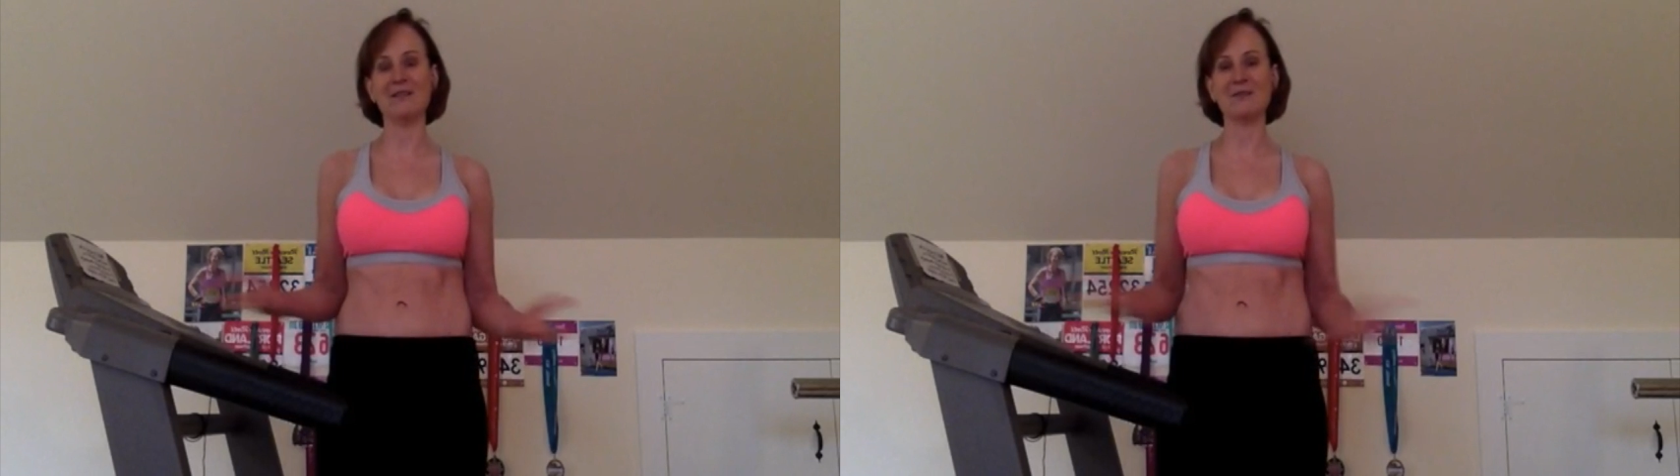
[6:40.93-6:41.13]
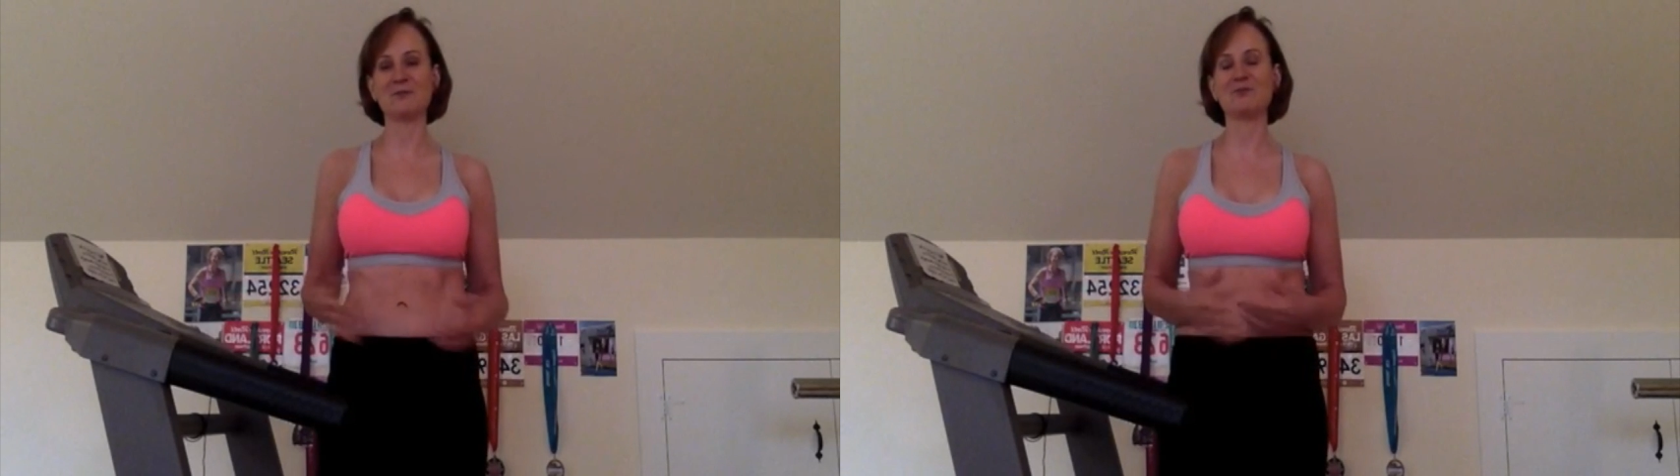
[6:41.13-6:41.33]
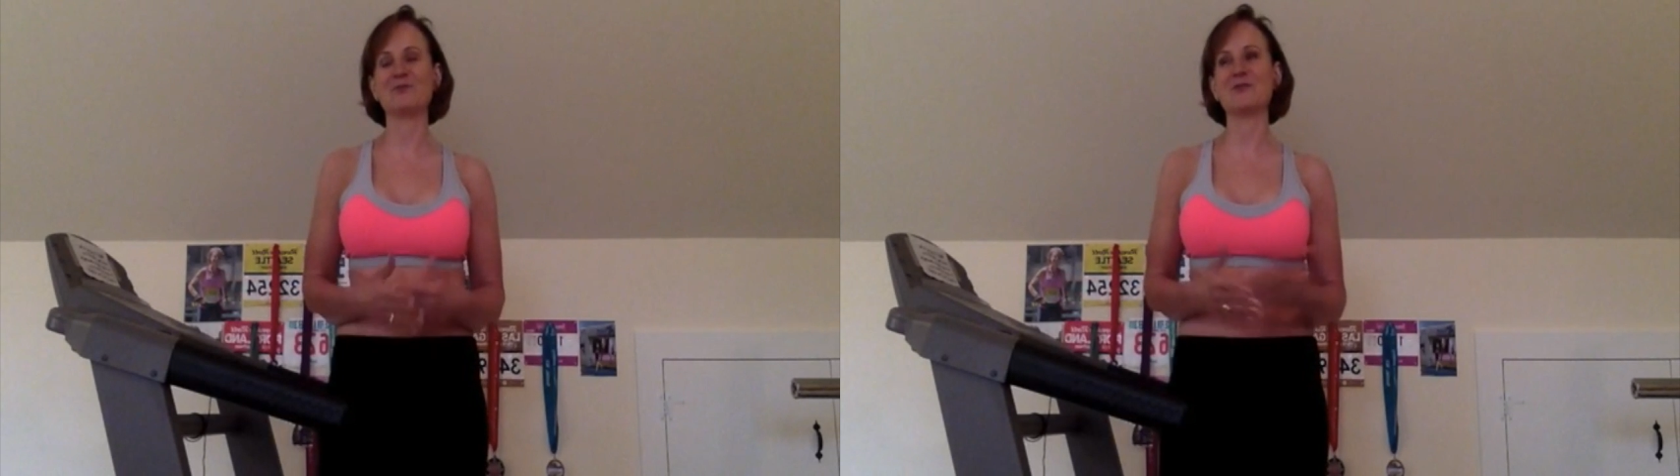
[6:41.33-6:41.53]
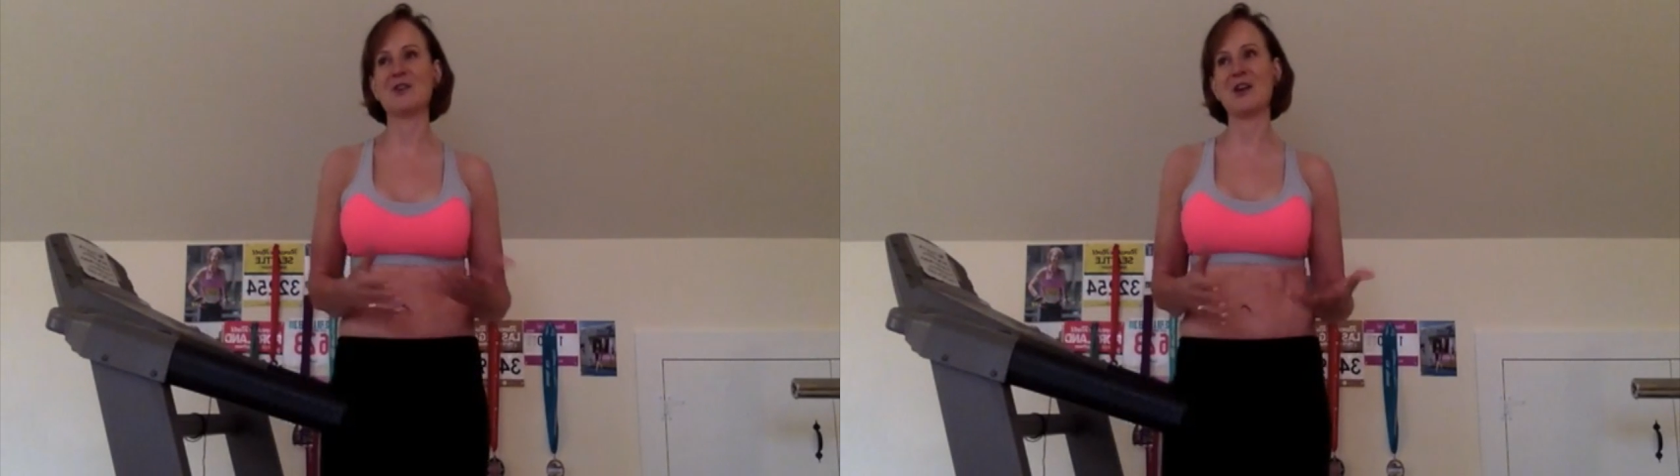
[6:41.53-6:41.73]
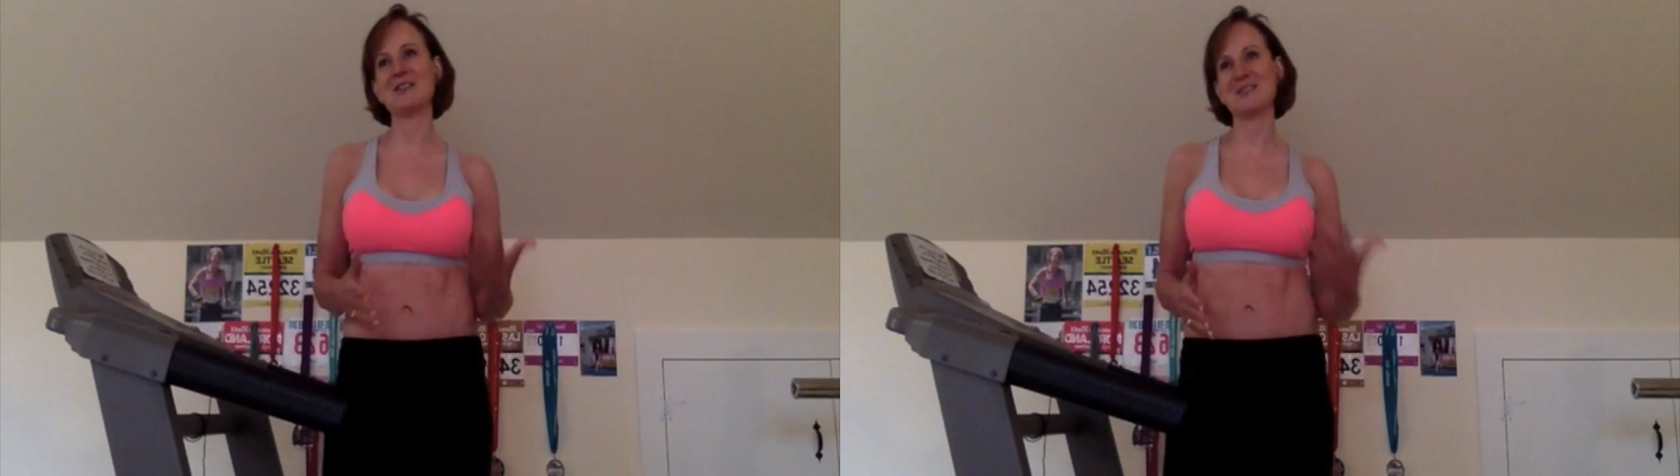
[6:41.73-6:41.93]
I'm
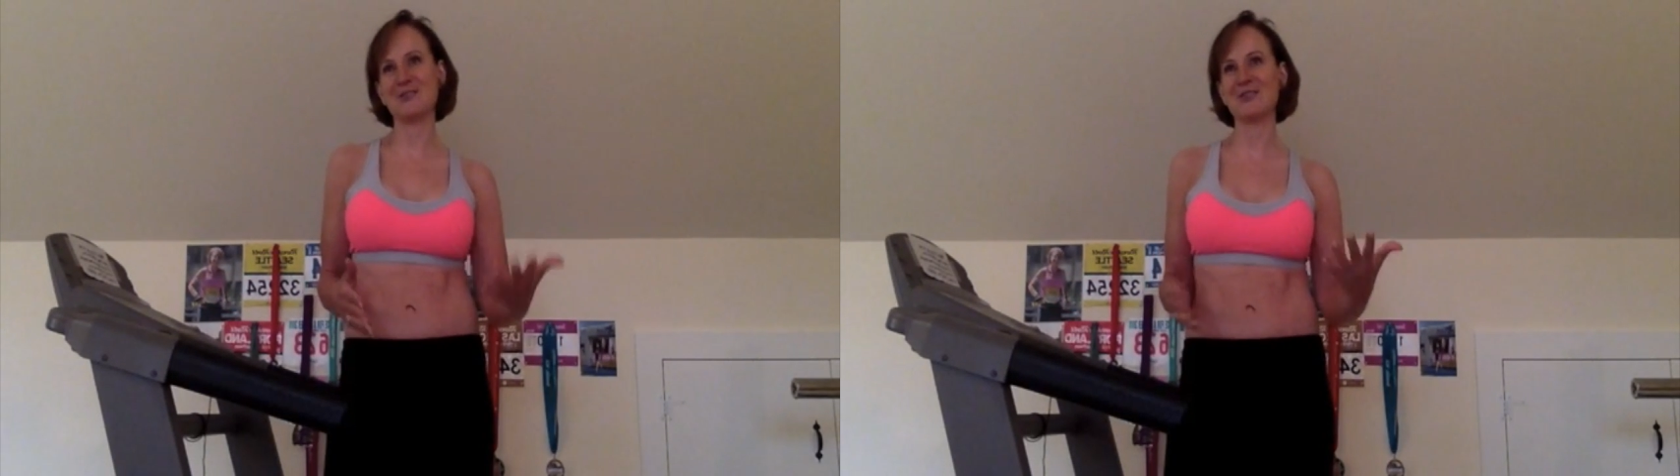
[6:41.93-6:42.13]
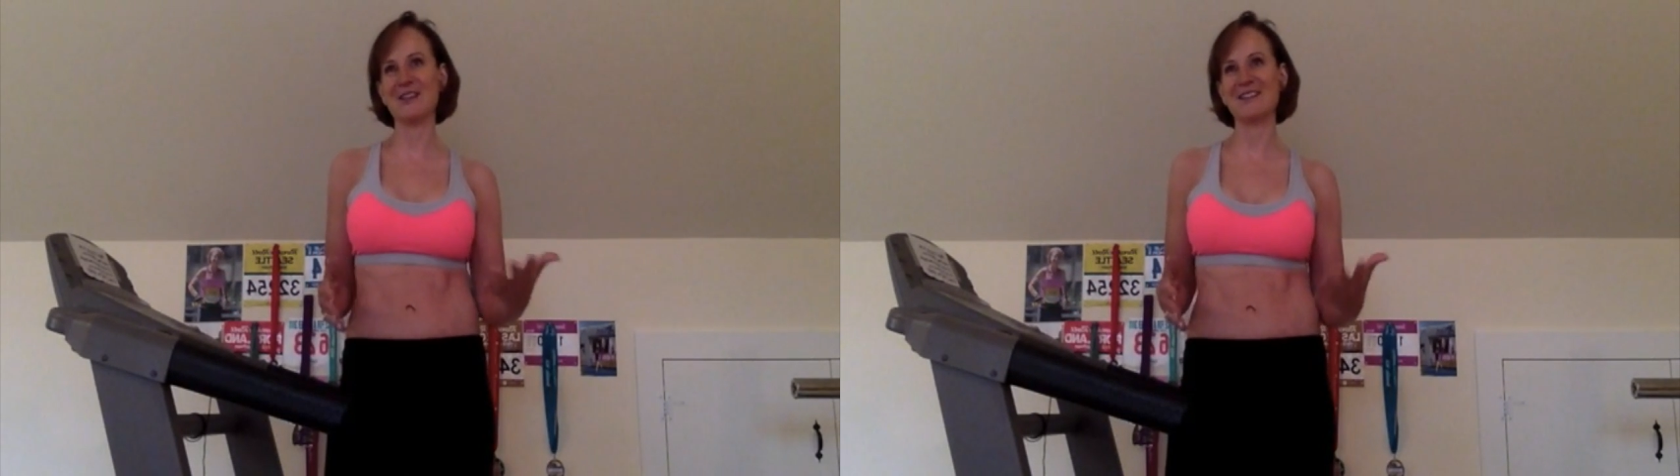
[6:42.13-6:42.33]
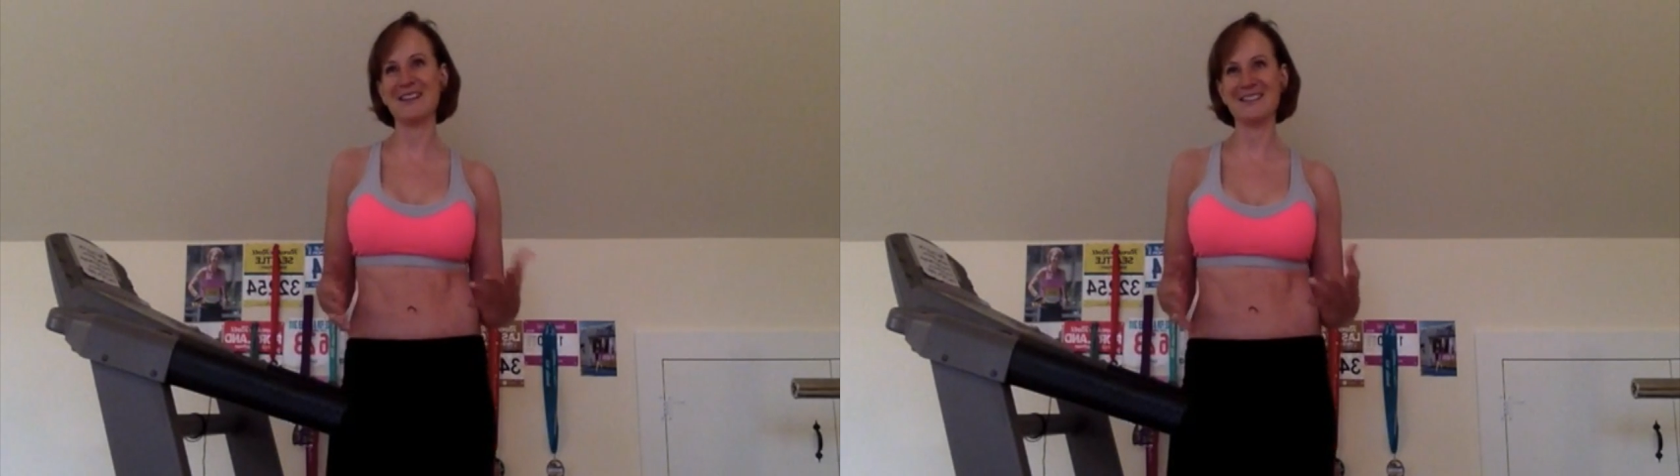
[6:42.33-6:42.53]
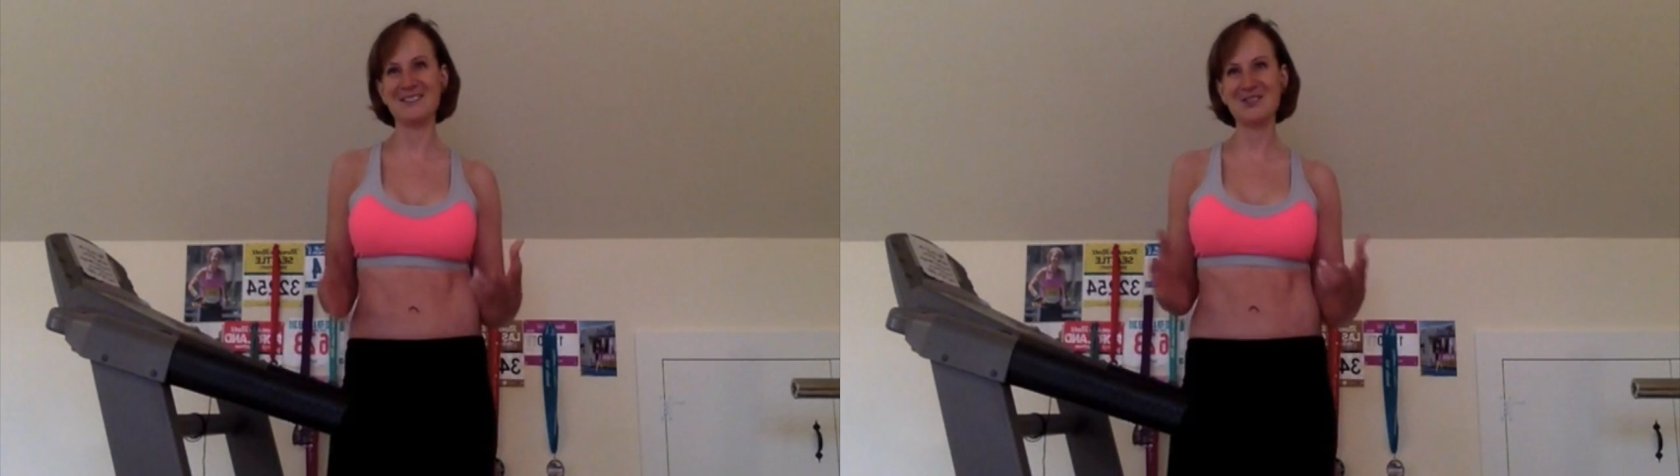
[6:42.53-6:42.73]
sorry, I still get kind of